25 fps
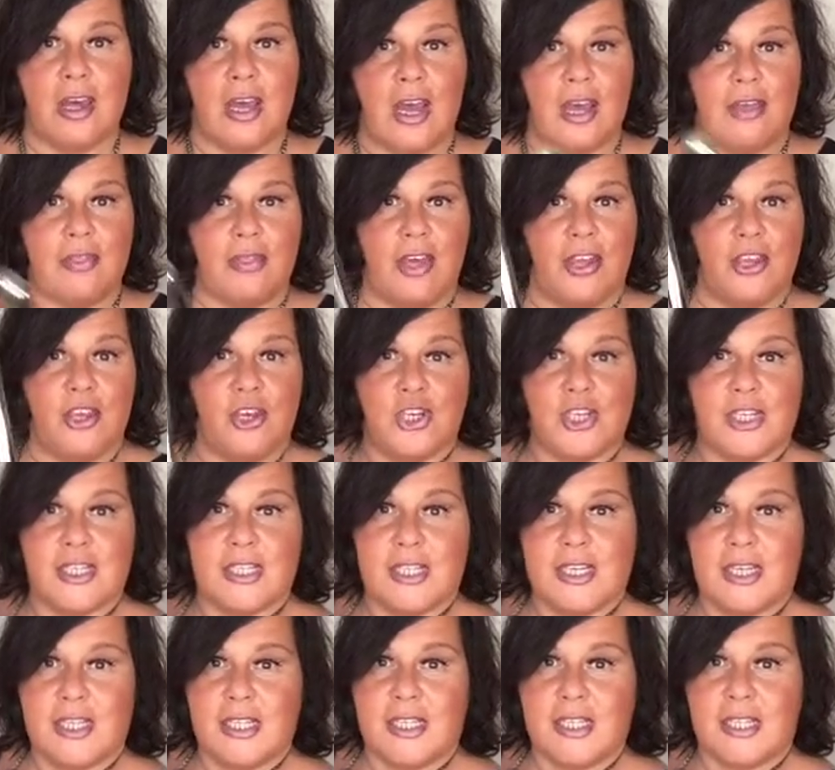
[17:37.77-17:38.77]
And then you just
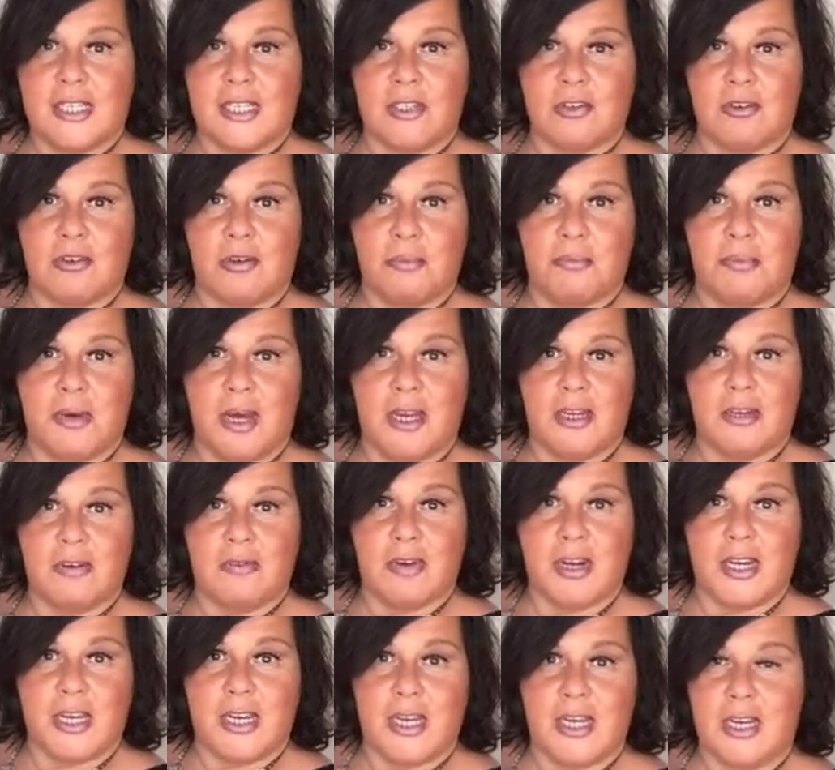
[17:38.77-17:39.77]
hit this little button
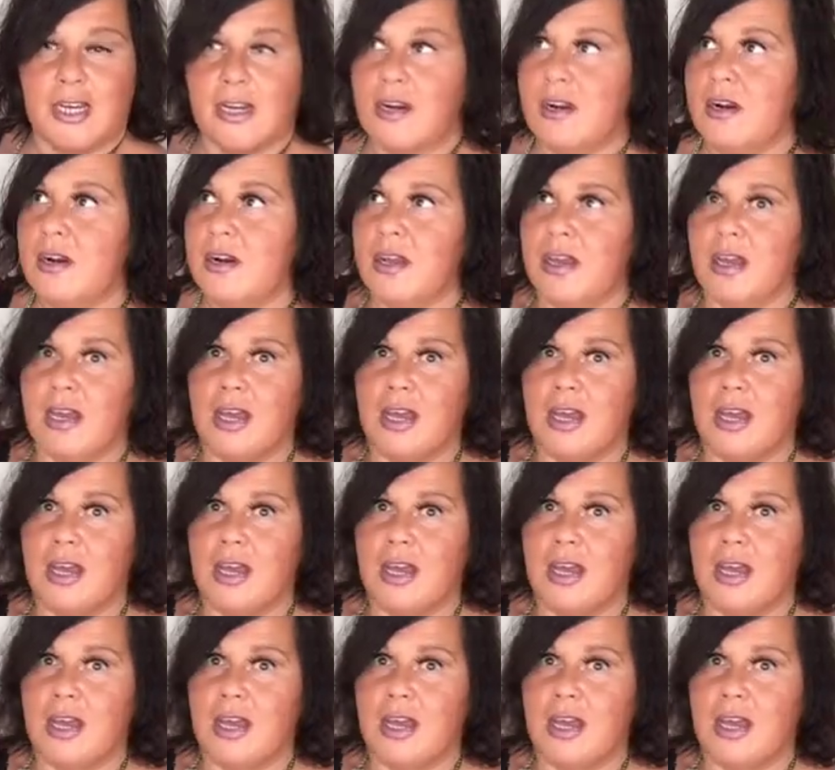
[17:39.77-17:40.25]
right here,